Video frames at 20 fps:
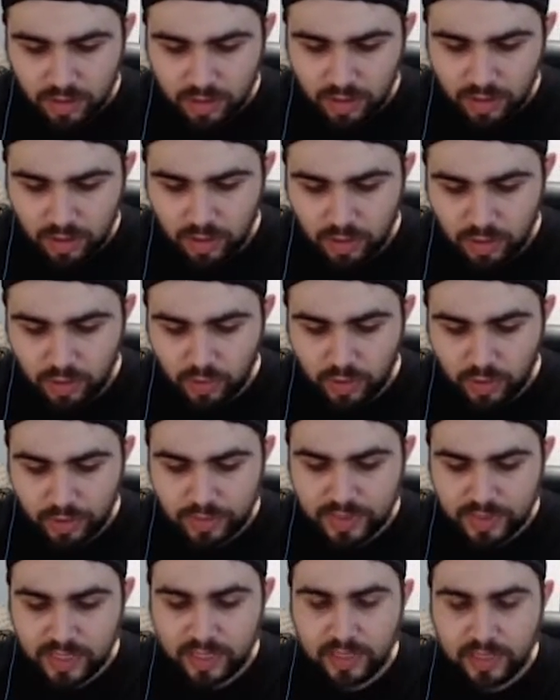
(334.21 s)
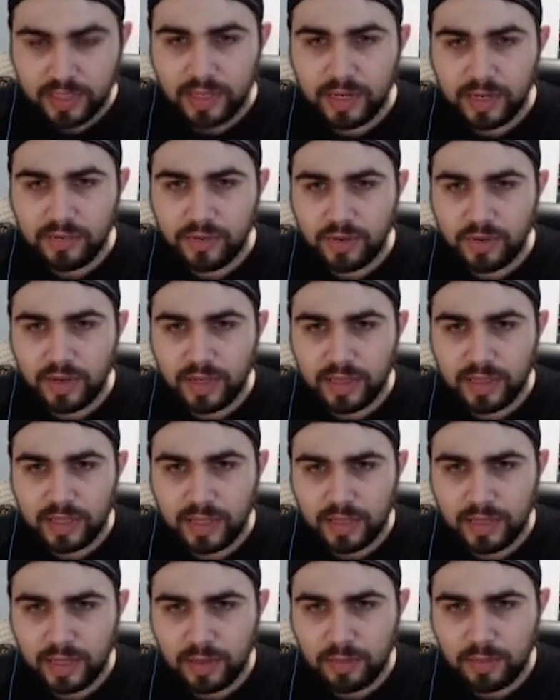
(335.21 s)
Reptilian. I forgot they
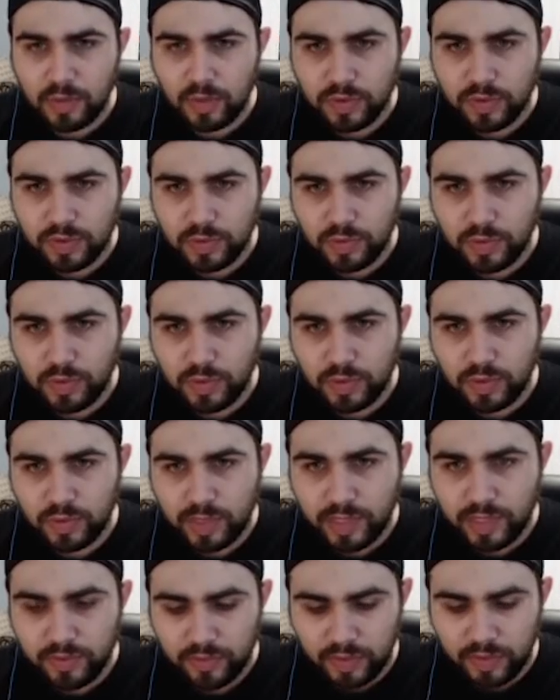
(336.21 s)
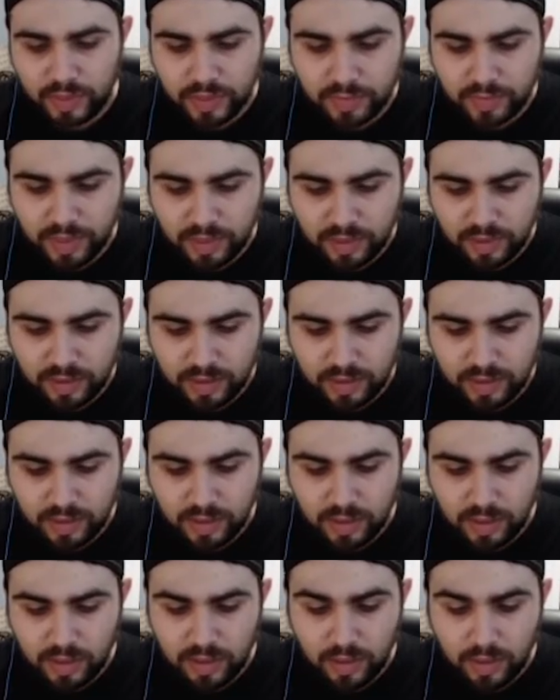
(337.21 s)
got more support in Link Range pack.
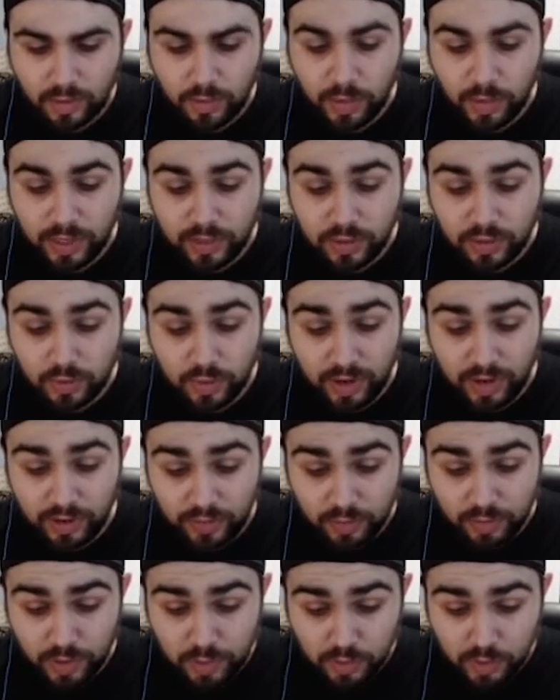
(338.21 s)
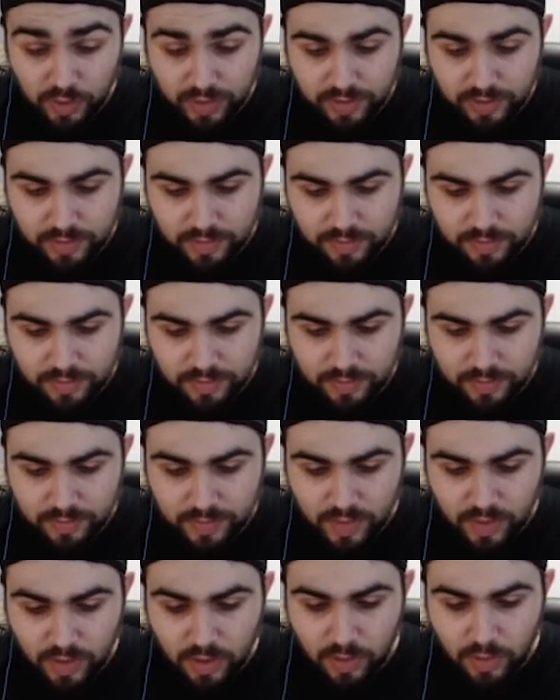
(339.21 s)
What? Giraffe reprint?
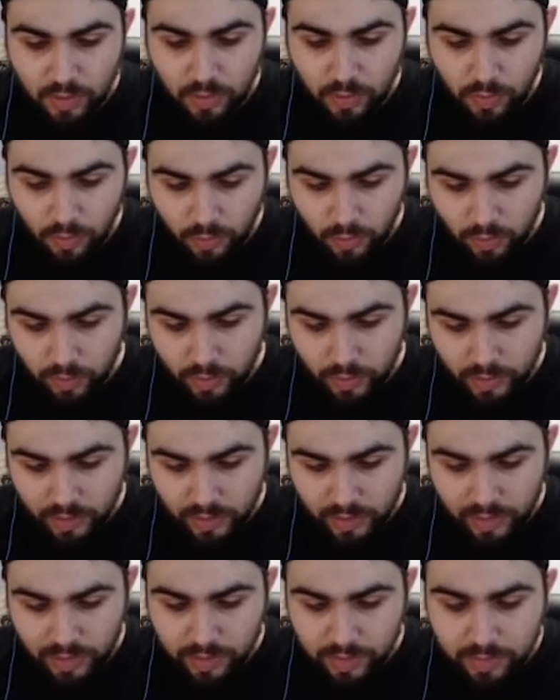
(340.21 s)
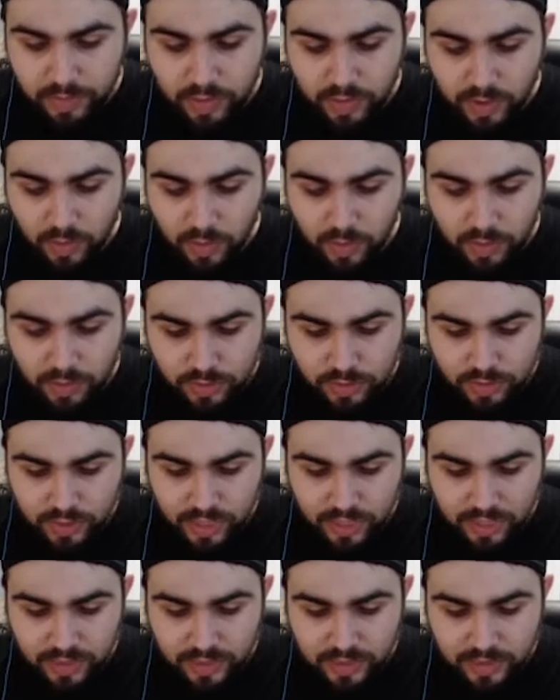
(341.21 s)
Ooh, Lib the World
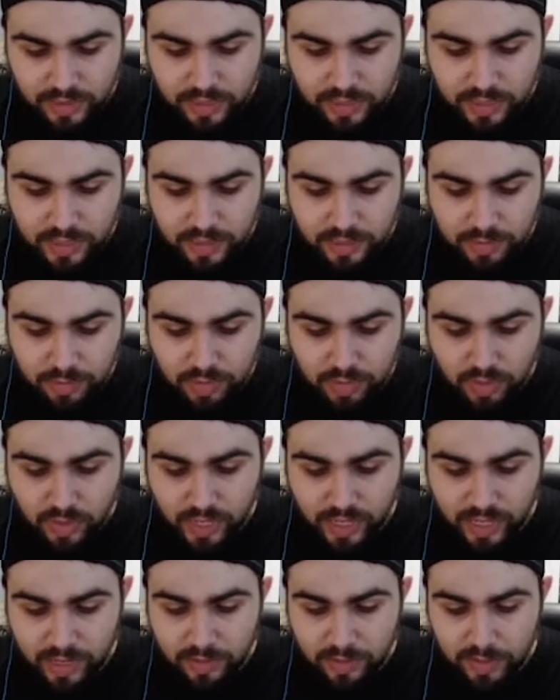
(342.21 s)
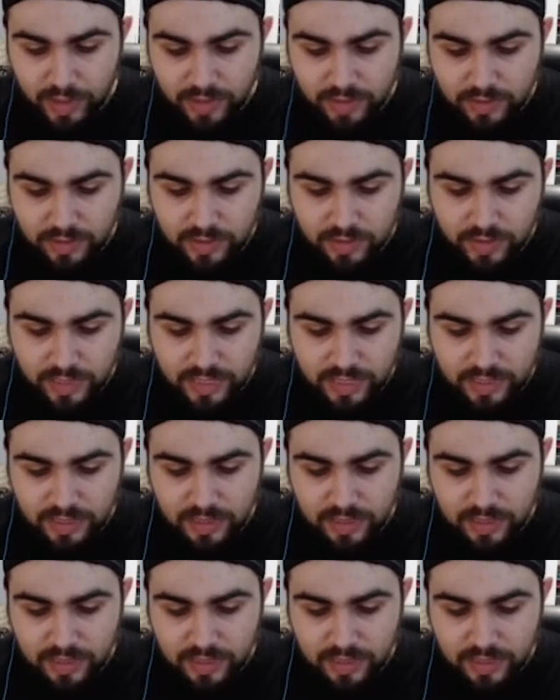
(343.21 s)
Chalice Key Blade Master. Nice.